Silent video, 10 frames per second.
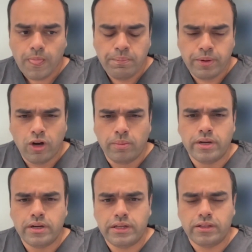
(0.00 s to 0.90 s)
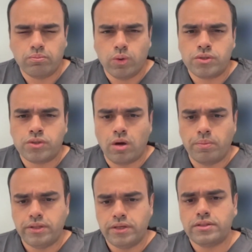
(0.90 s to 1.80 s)
Predominantly, the most
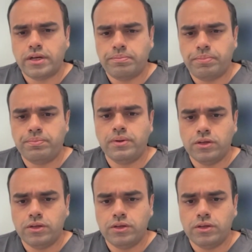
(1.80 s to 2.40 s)
common things that people